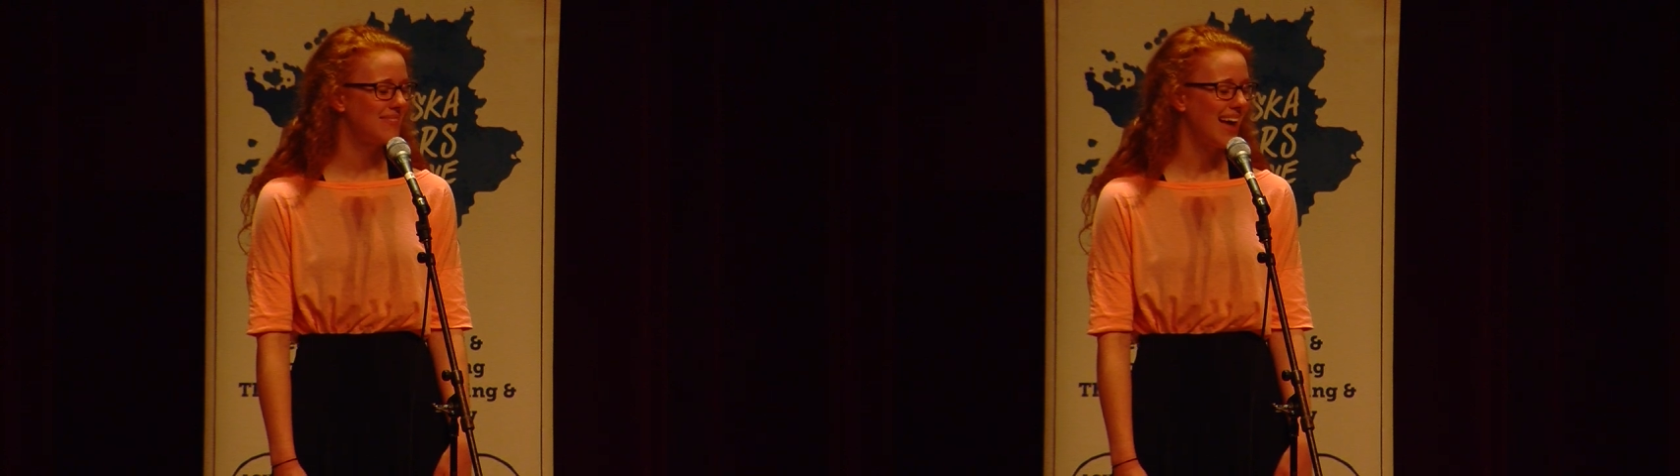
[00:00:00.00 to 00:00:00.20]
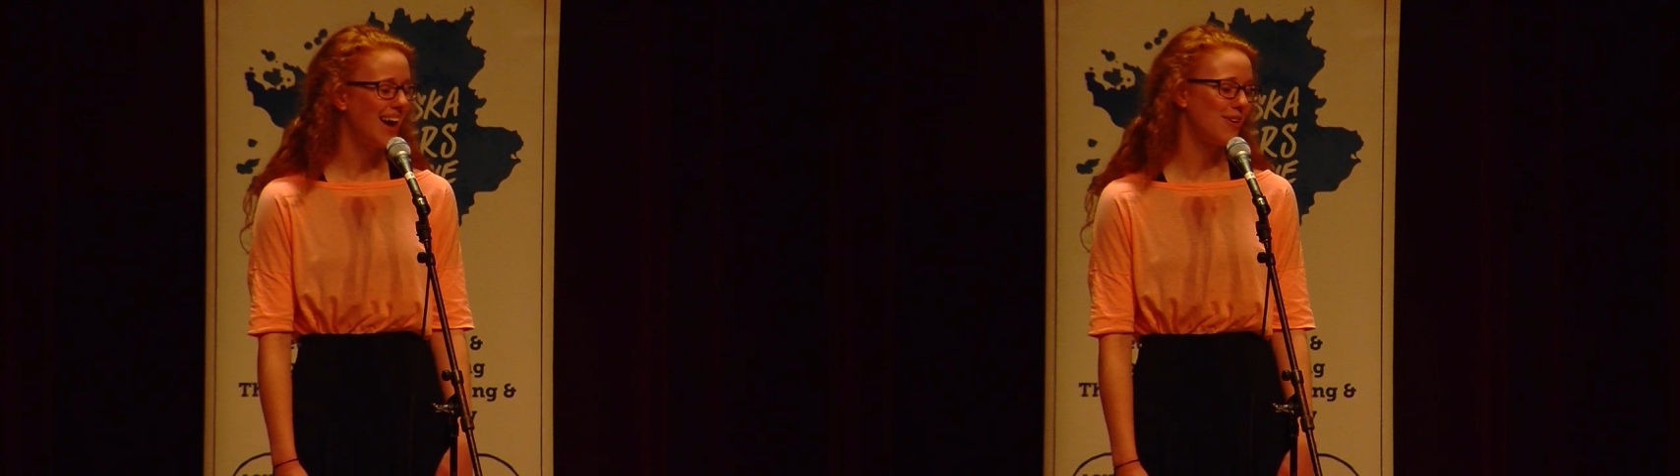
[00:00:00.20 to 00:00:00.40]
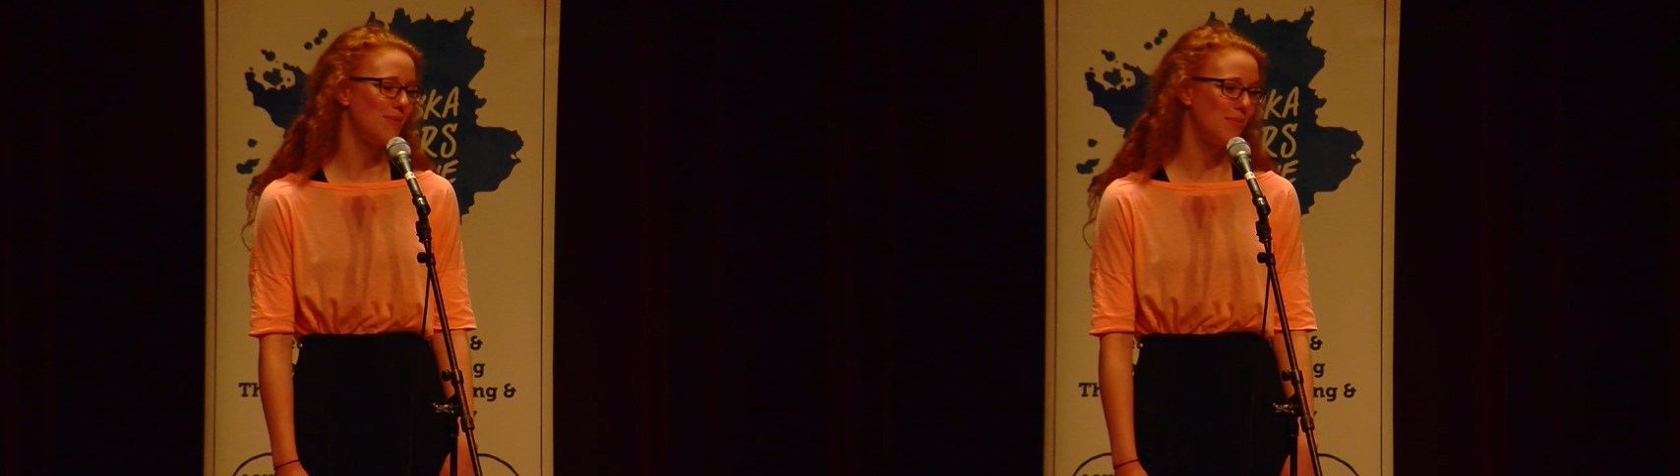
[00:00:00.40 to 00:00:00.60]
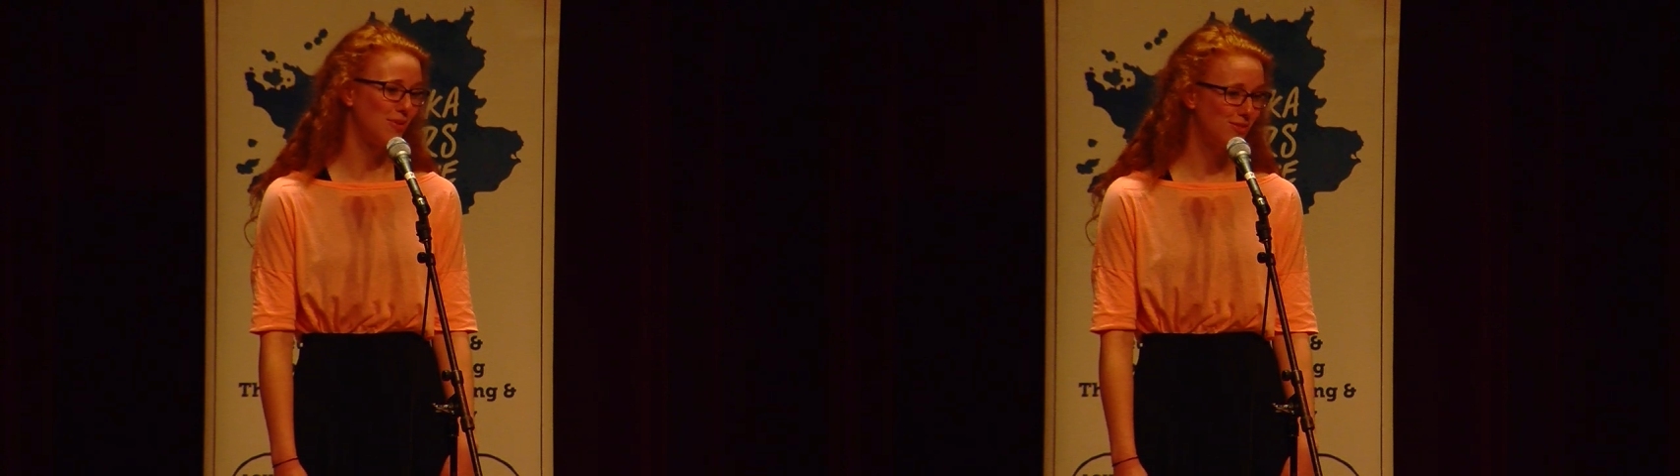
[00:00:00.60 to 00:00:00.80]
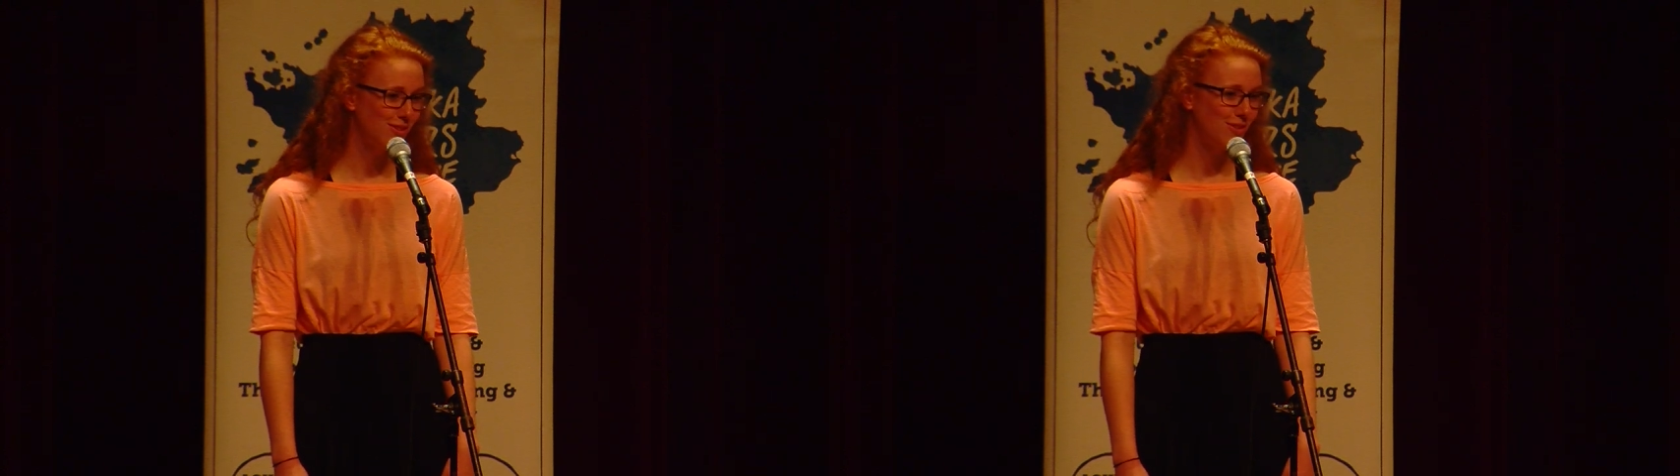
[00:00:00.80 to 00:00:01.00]
I remember,
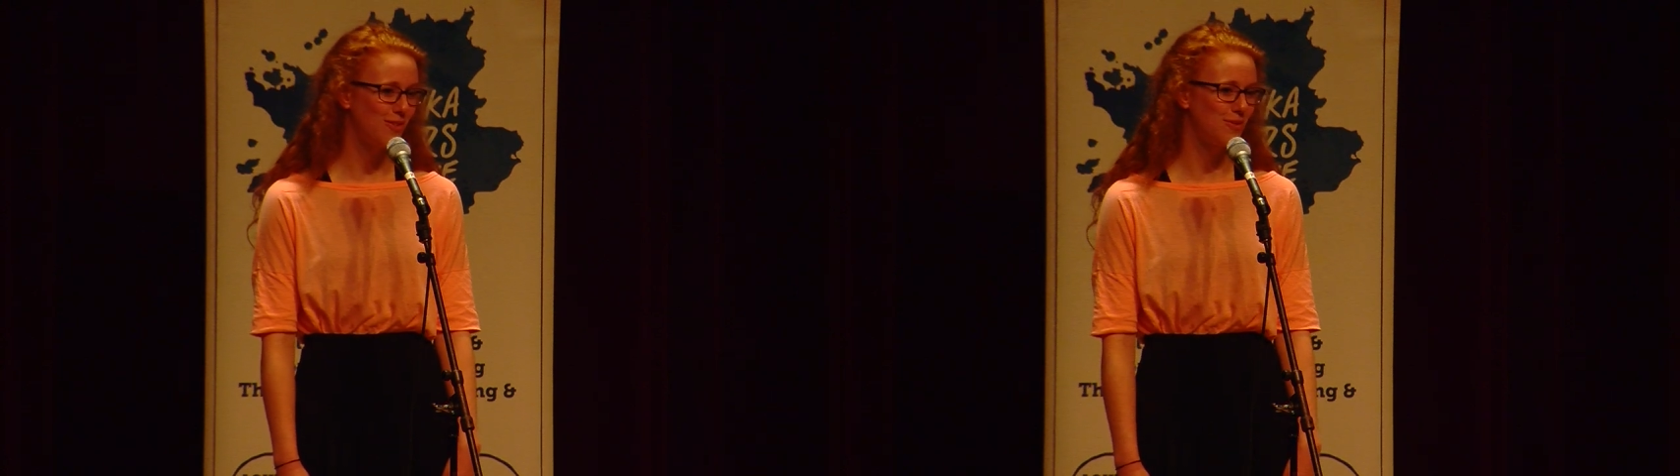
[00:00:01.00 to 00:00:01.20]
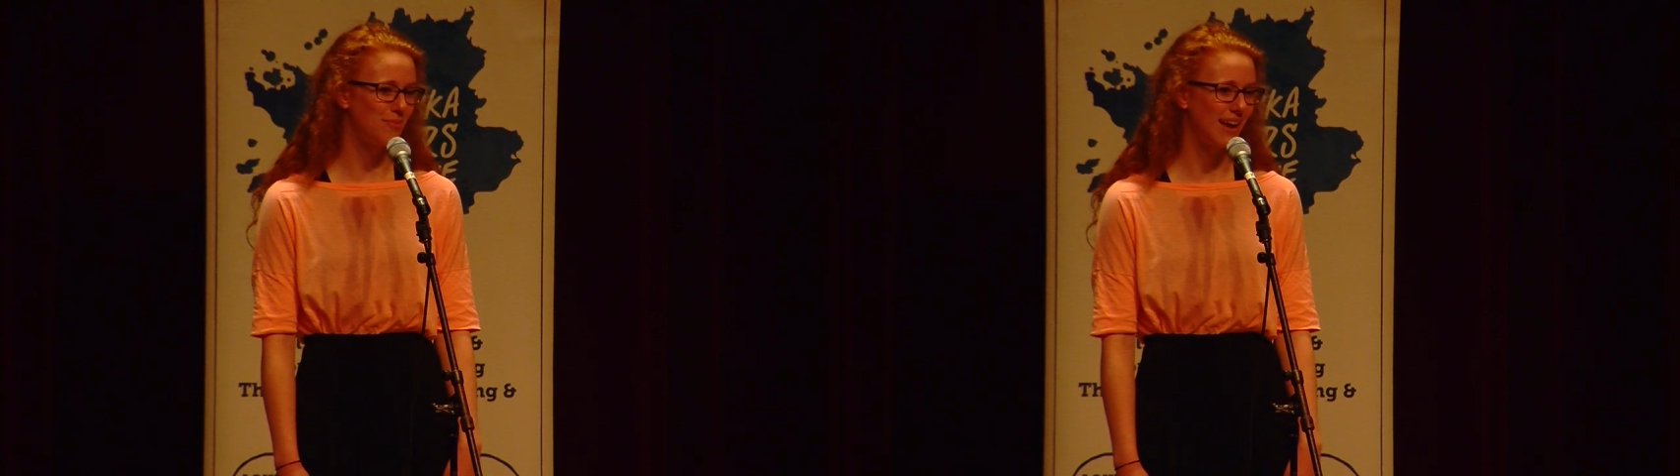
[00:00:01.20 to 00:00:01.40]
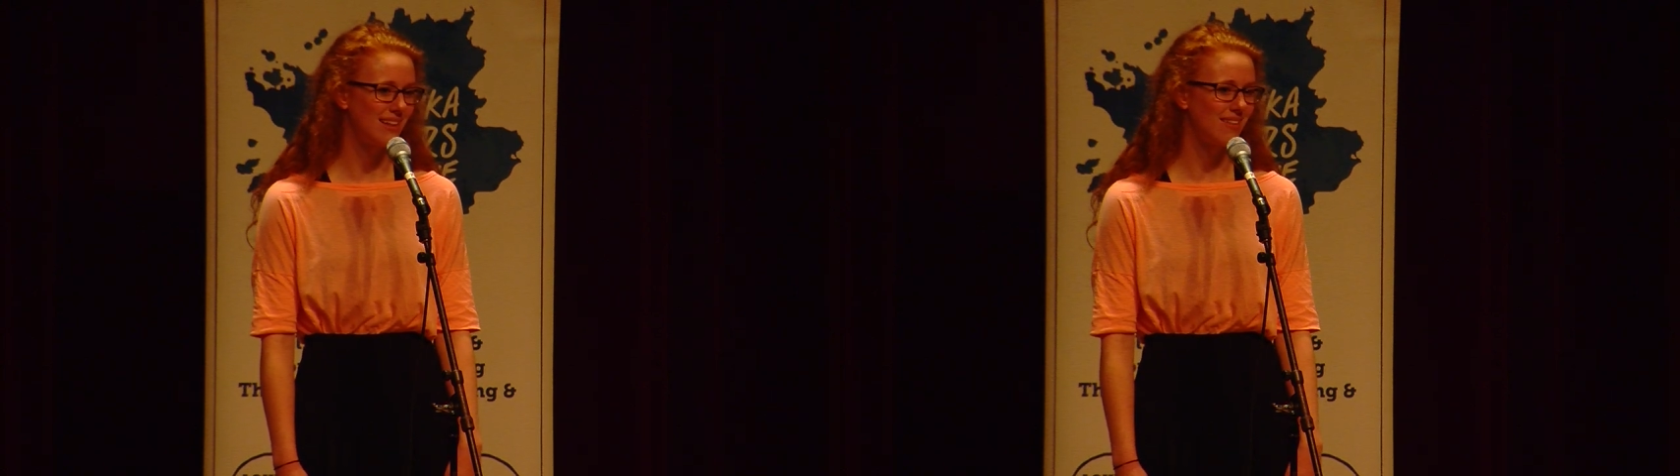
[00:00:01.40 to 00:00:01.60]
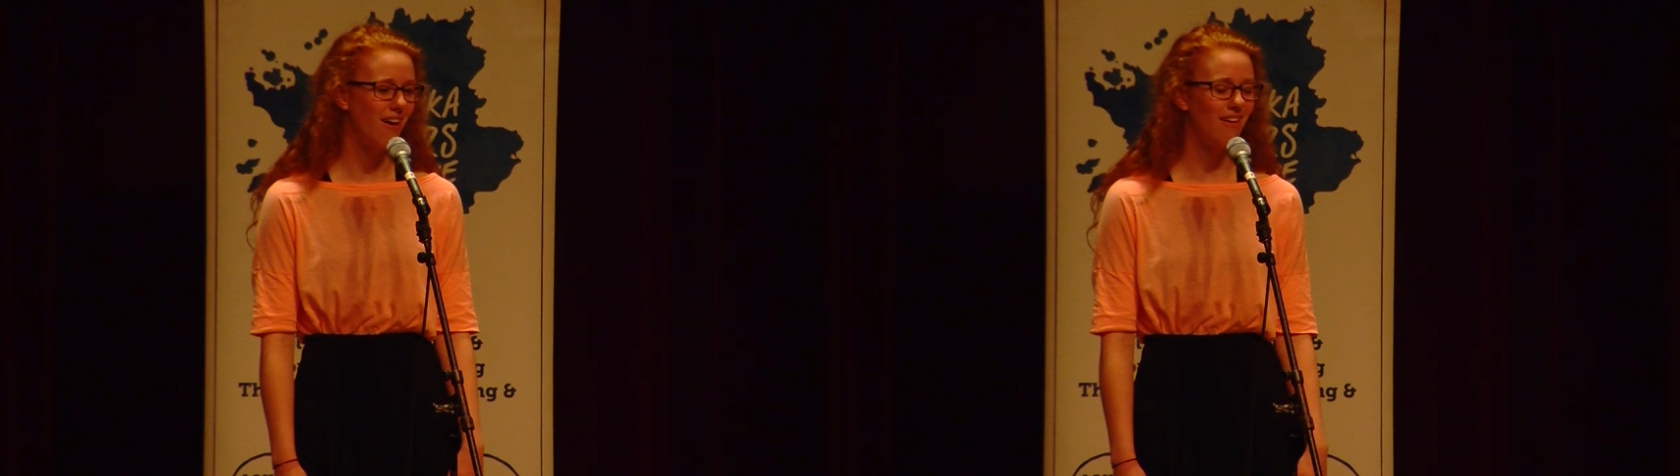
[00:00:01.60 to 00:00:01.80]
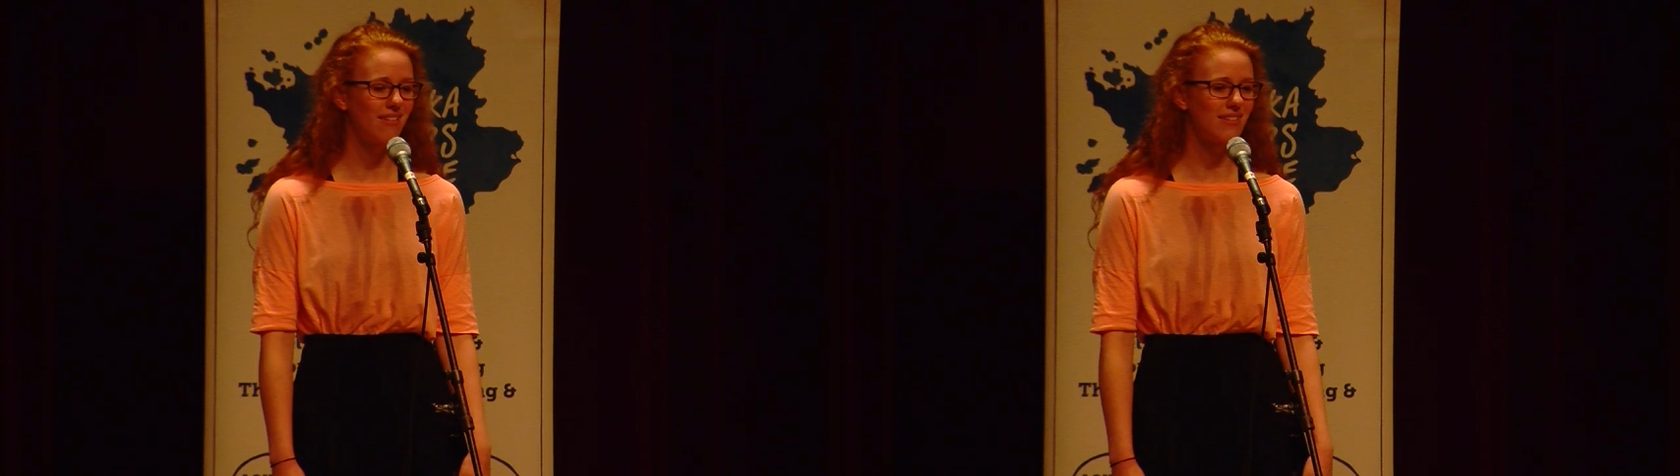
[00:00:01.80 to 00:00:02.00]
too, my
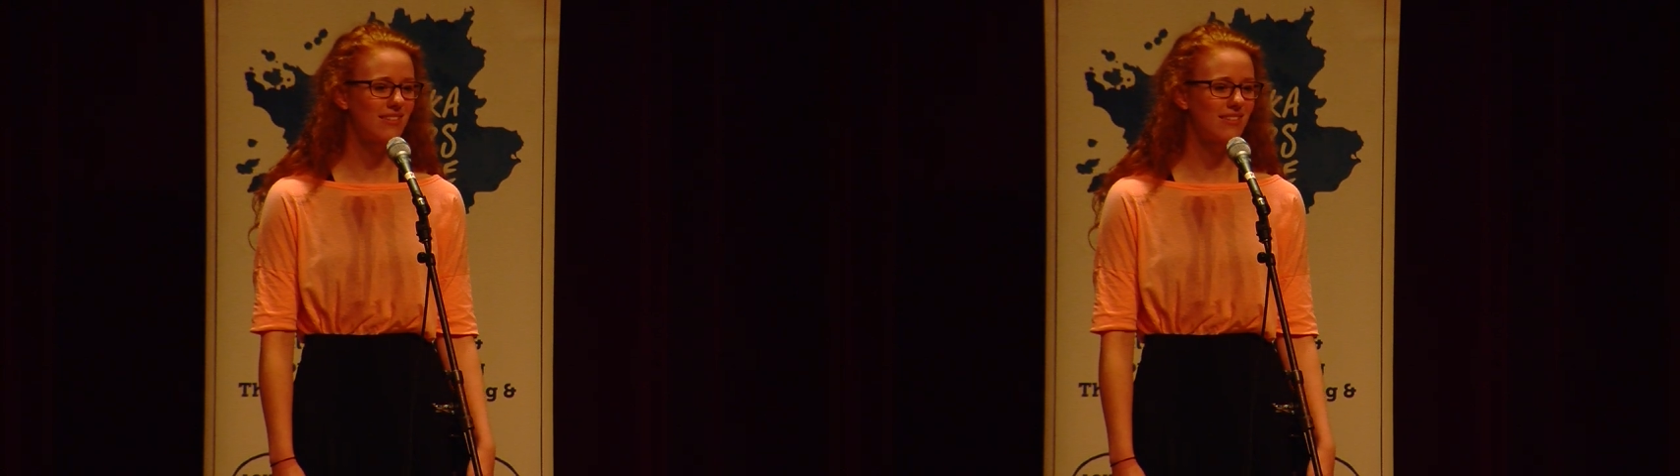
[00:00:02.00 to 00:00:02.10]
long,